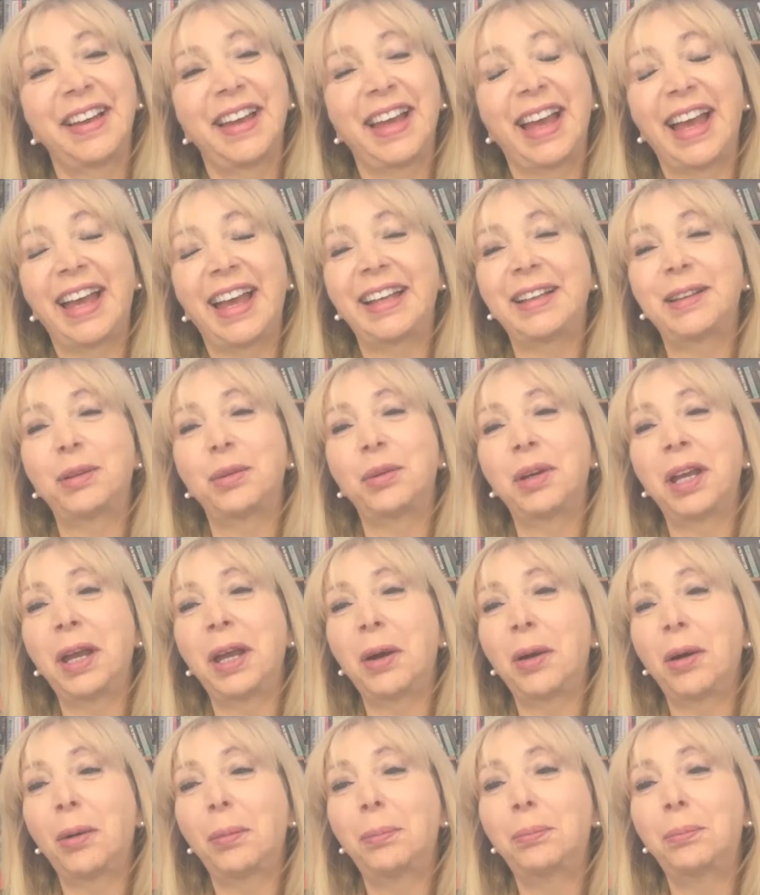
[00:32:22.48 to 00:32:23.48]
And we
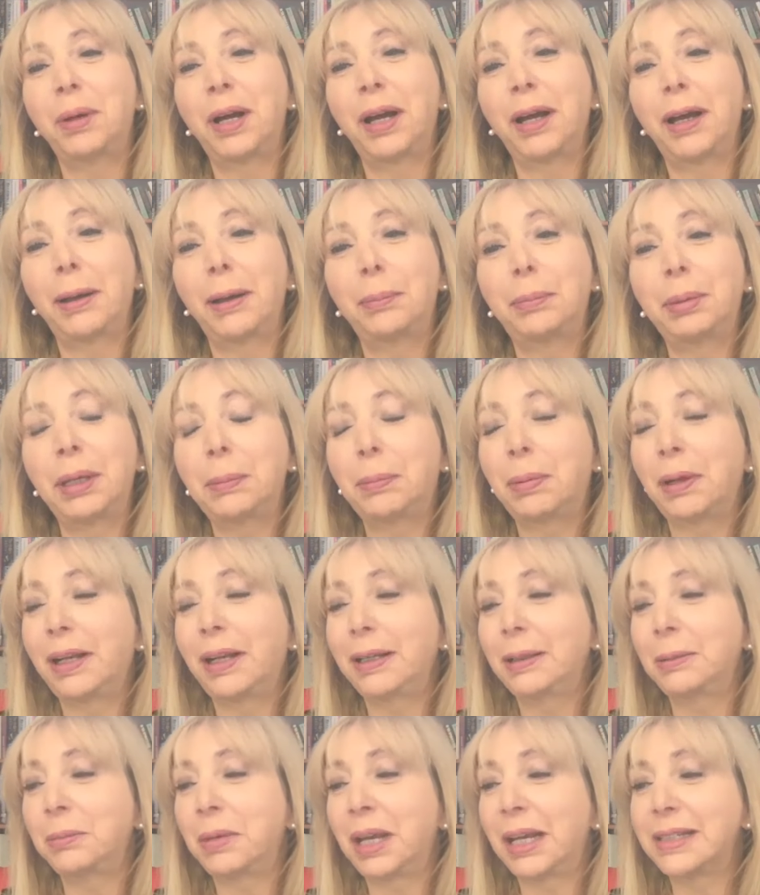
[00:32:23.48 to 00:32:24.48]
hope people
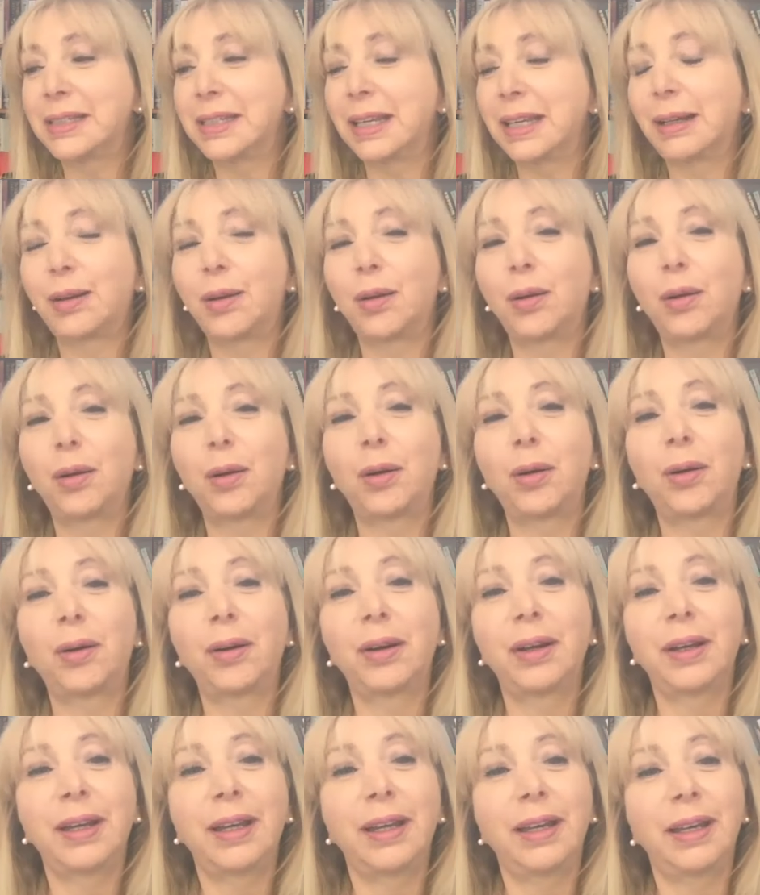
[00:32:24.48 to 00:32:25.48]
in
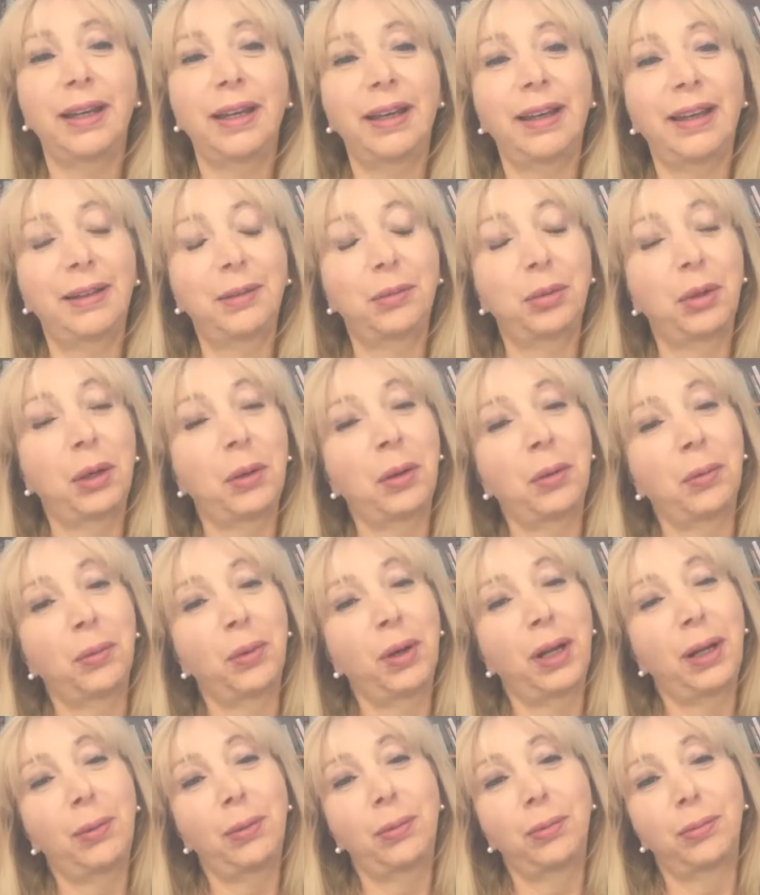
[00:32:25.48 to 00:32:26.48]
Mexico, and we
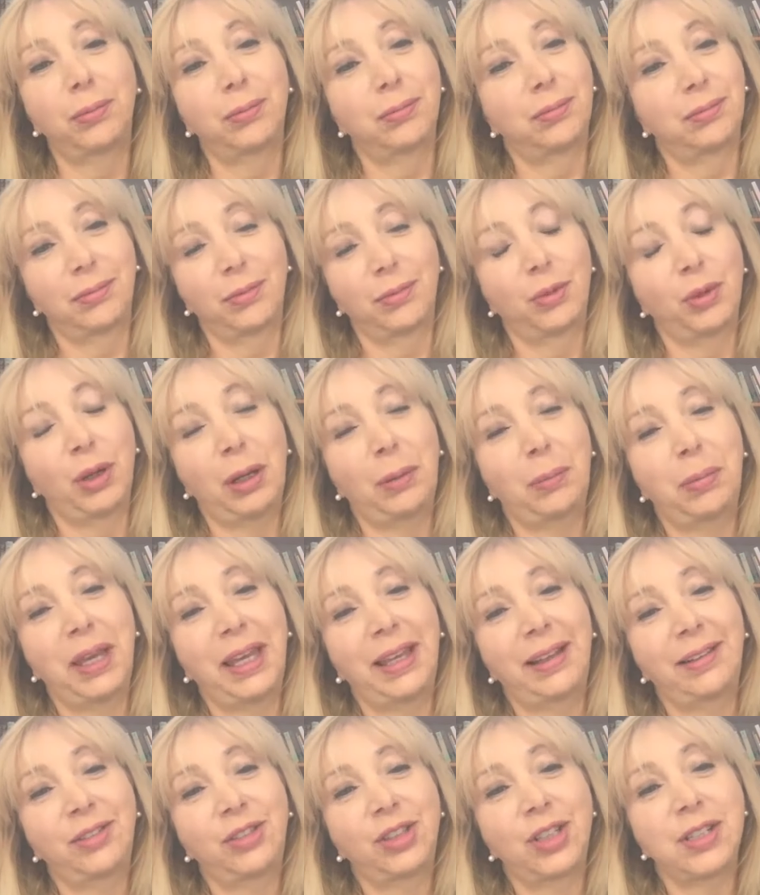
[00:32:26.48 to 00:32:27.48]
will be
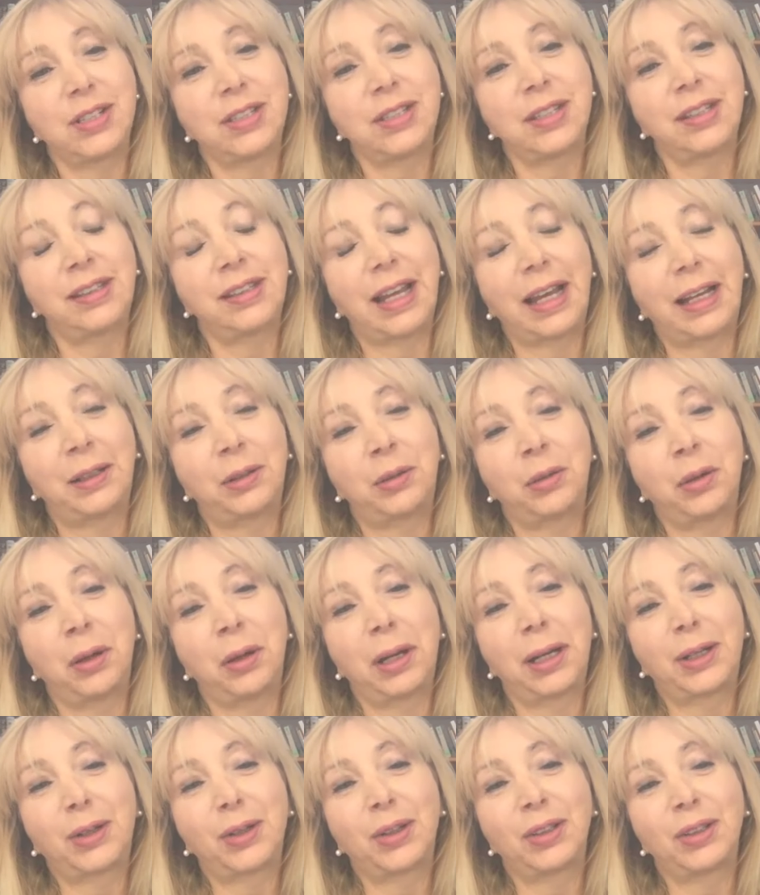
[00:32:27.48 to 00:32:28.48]
interested, and we
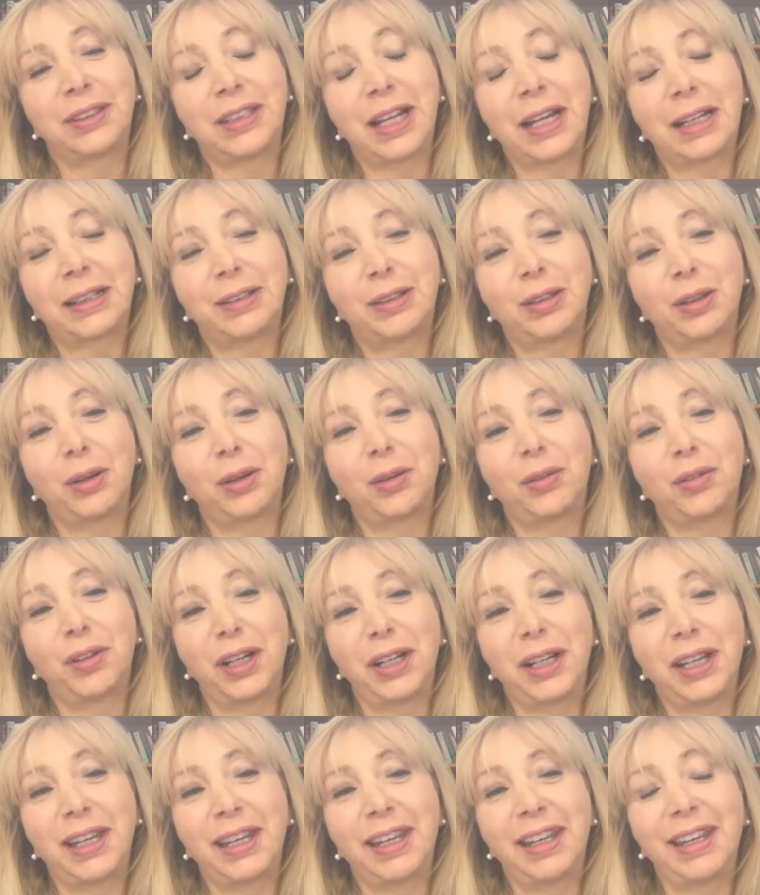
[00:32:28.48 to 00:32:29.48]
will contact you
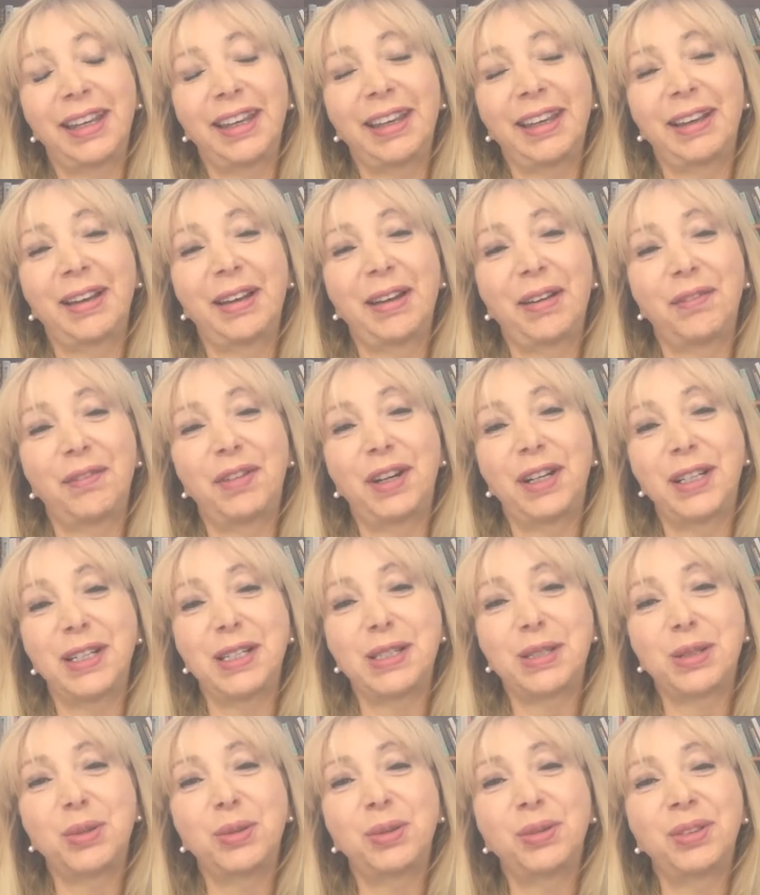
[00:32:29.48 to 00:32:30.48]
very, very
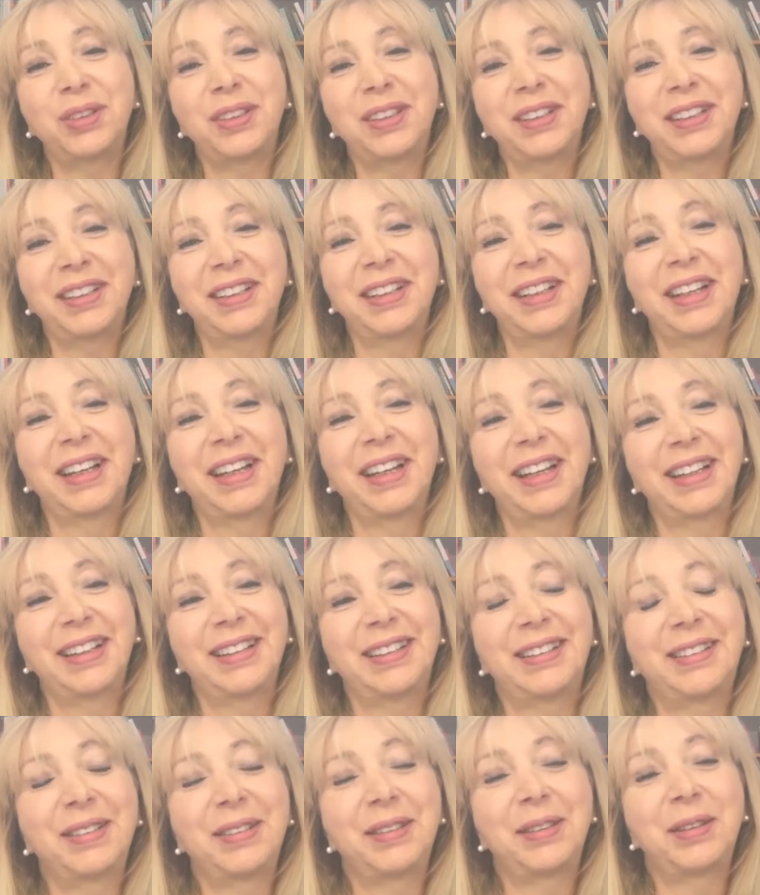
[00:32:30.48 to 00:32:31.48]
soon
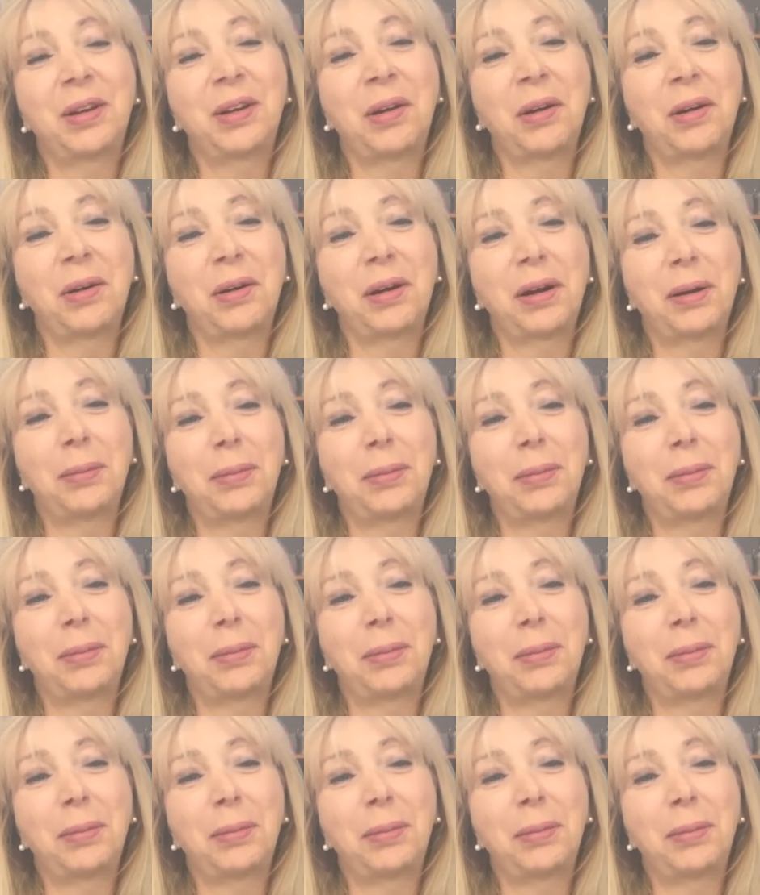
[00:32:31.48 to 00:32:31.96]
to know